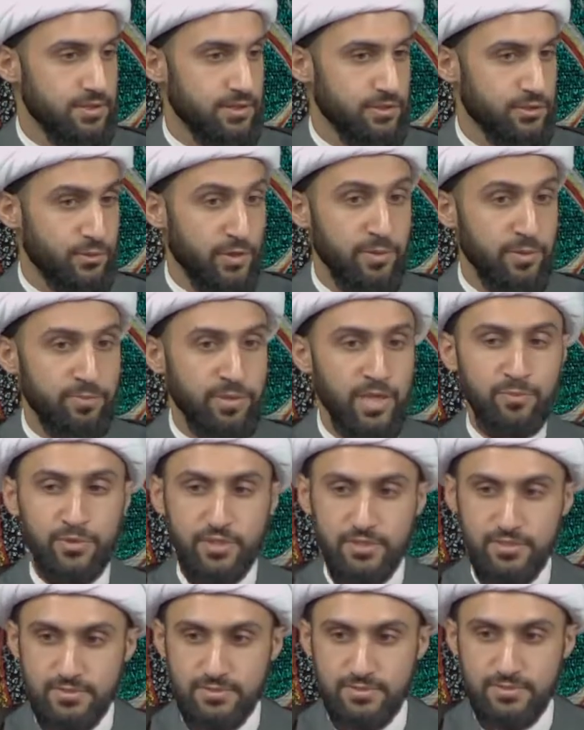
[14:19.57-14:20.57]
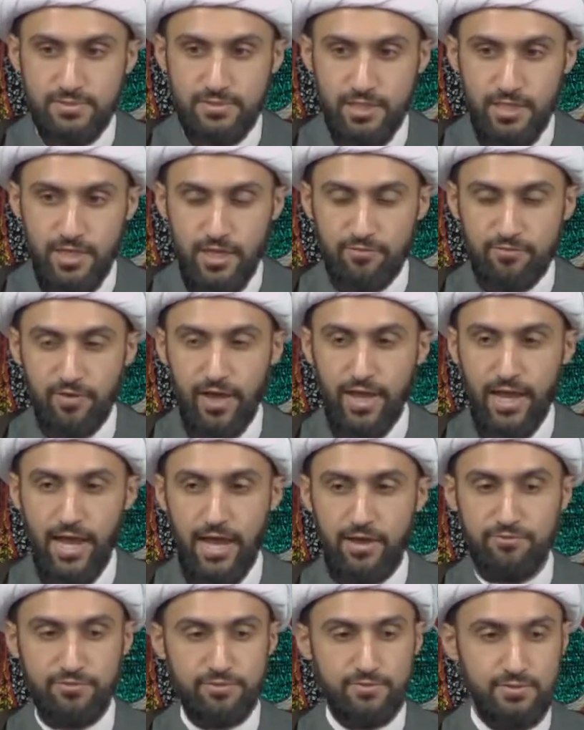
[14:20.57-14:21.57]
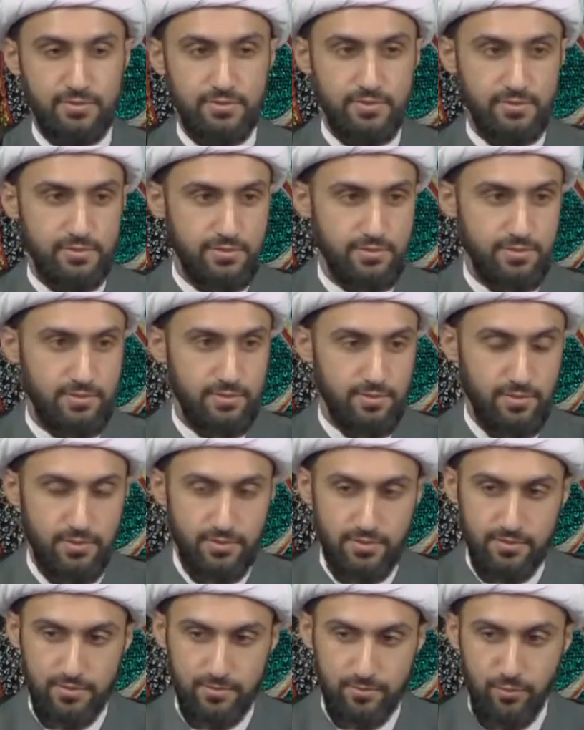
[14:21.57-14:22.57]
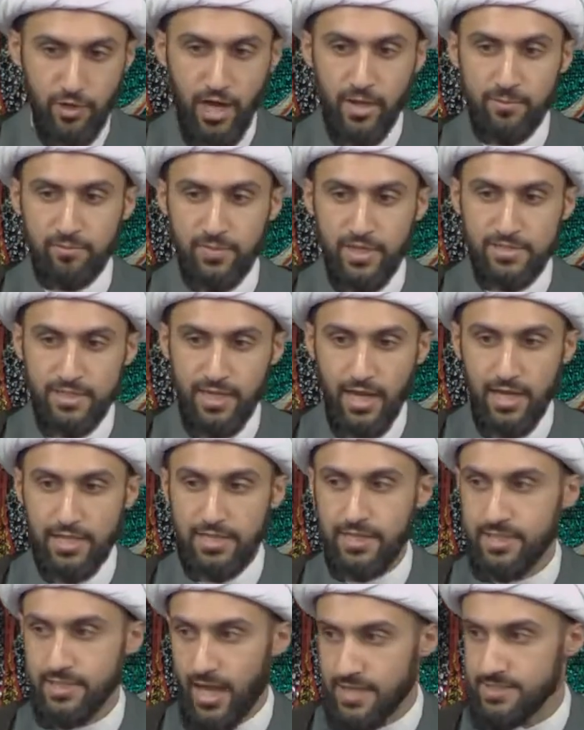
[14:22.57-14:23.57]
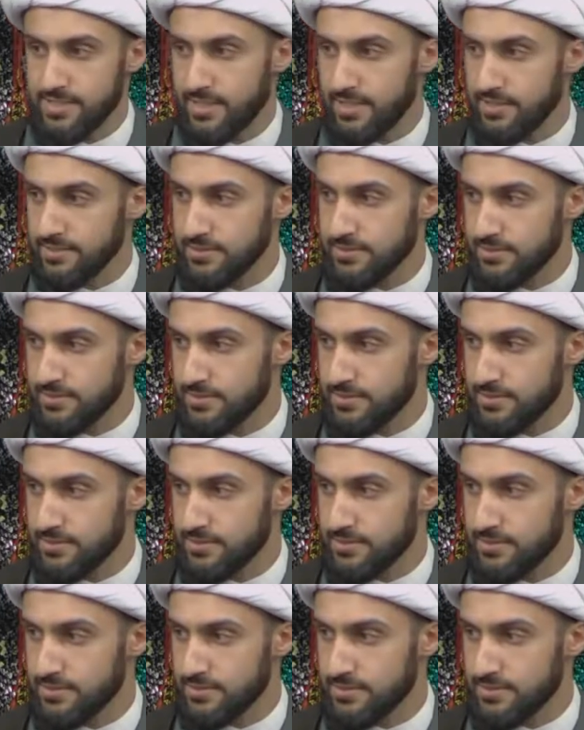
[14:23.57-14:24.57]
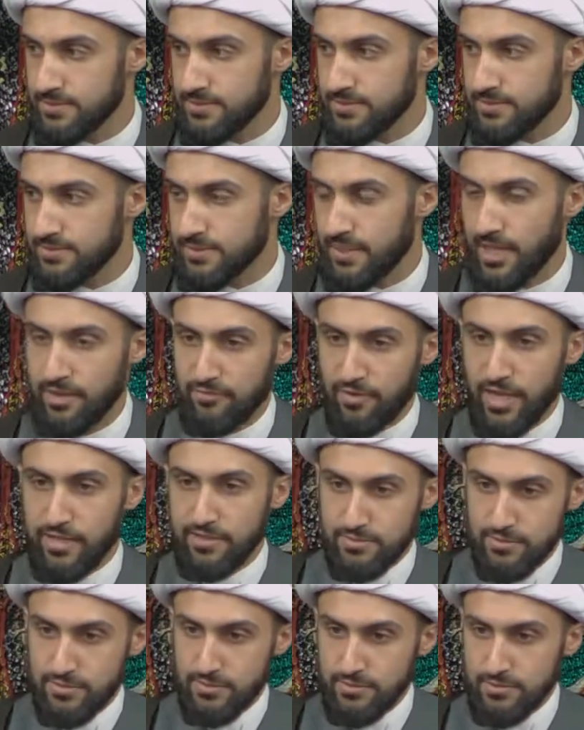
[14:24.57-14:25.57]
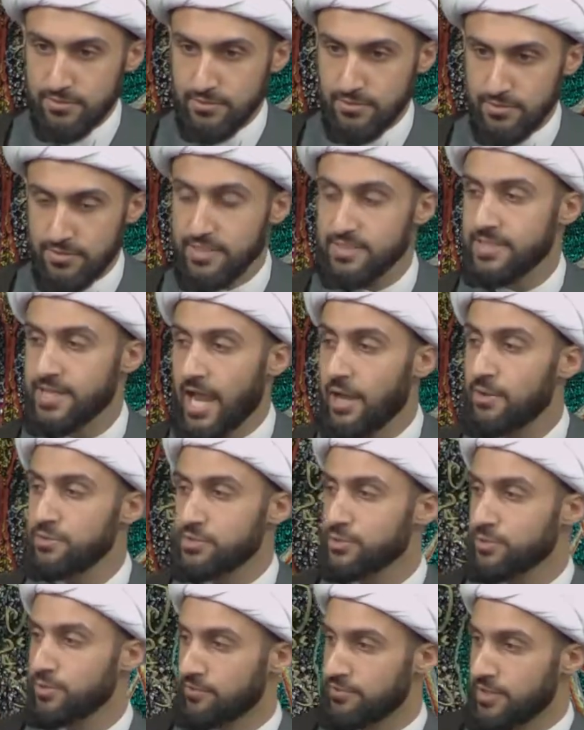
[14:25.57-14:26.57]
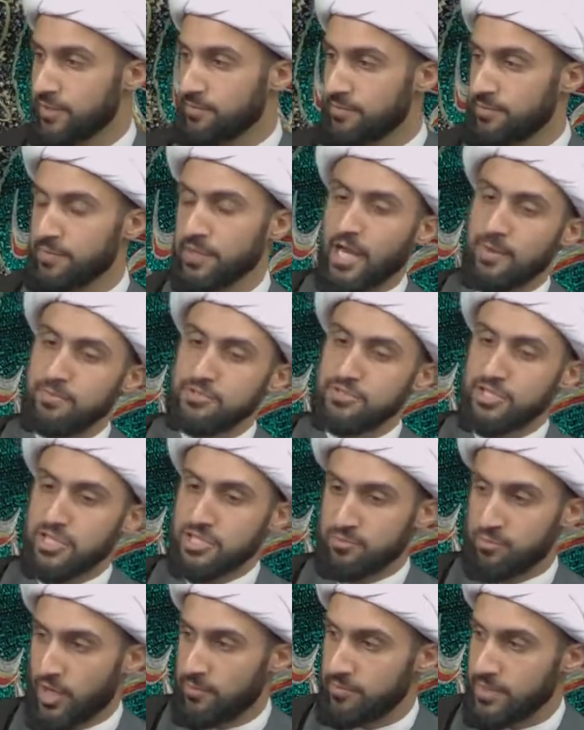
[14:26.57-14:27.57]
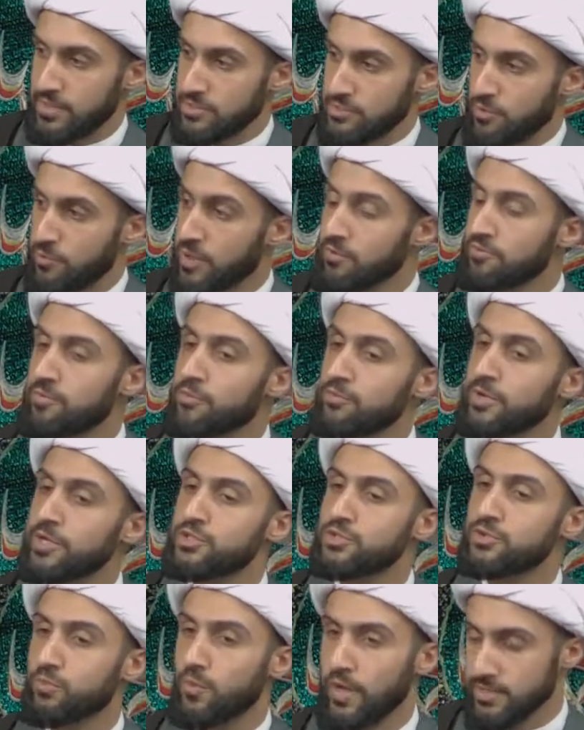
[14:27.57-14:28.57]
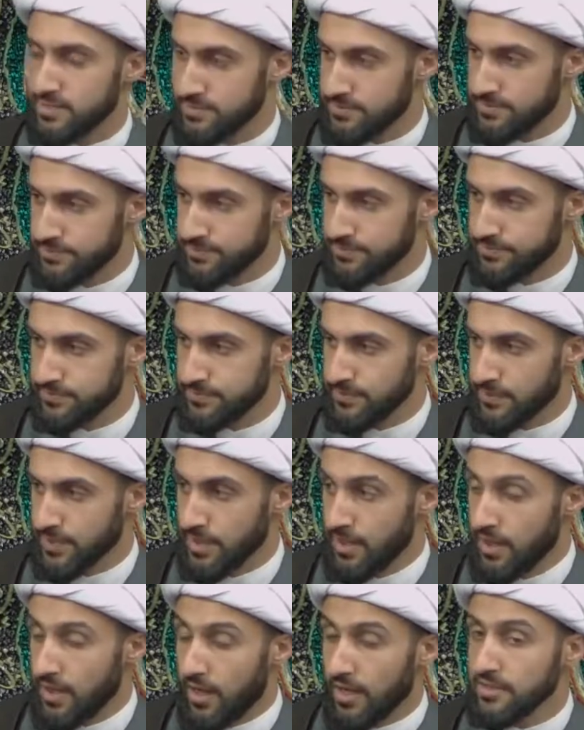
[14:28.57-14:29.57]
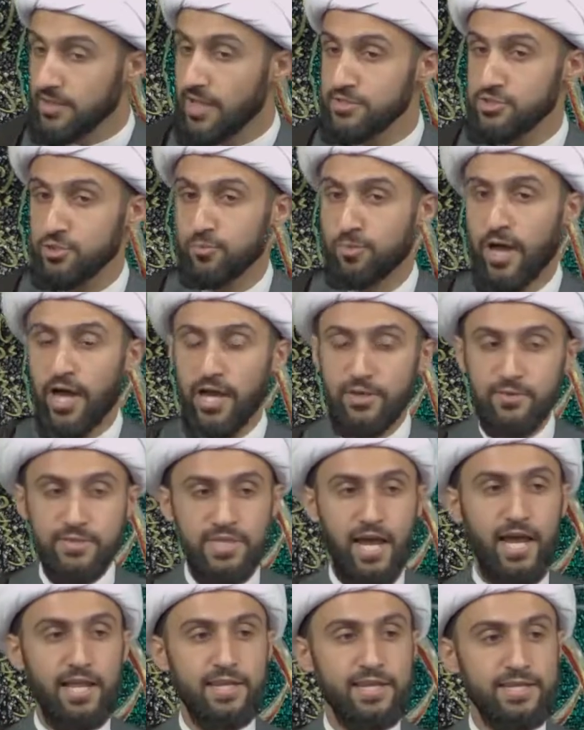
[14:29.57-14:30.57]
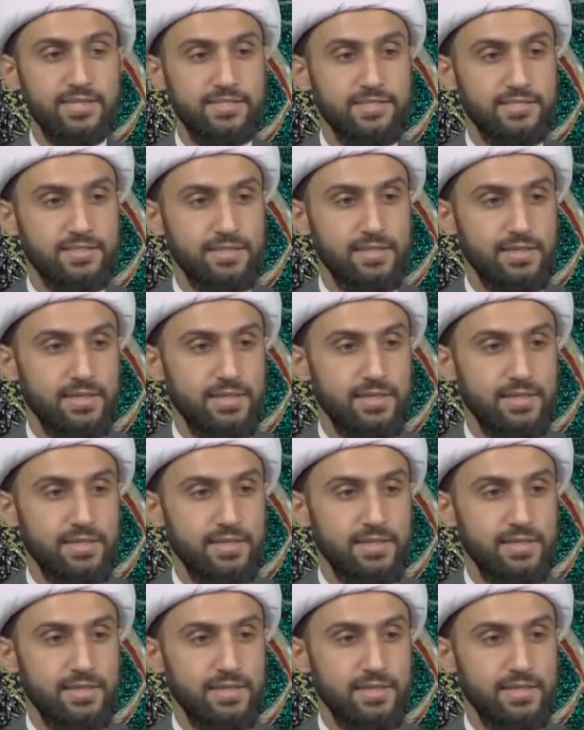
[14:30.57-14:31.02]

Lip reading: 3 people, if I have Muhammad, Ali, and Hassan, if I discount 2 of them, it becomes just Muhammad. So it went from 3 to 1. Allah subhanahu wa ta'ala's